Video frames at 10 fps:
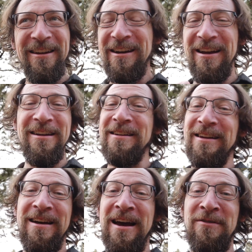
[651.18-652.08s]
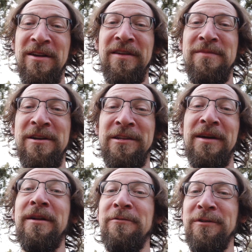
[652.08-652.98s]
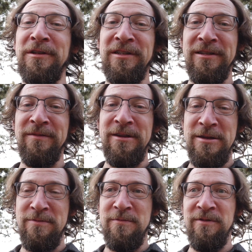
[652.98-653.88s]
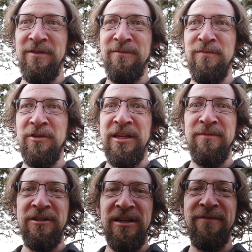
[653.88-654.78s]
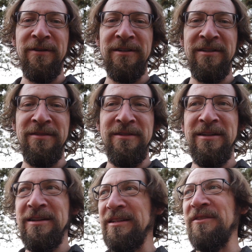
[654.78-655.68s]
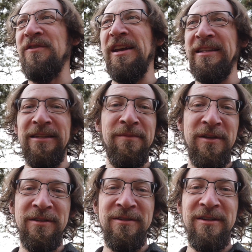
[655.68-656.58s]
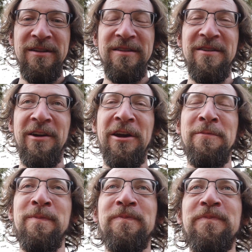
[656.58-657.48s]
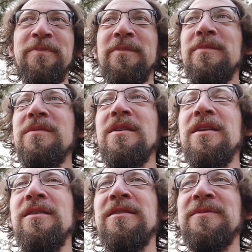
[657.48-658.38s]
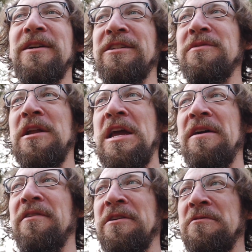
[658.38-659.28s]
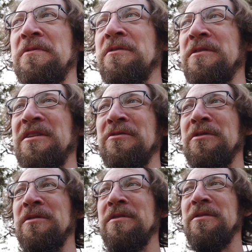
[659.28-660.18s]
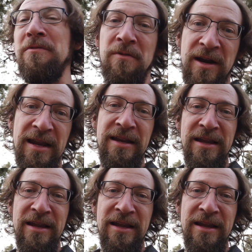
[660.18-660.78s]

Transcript: I don't have that money, and I'm not willing to put that much effort to fake something, okay? Especially when I have the real deal right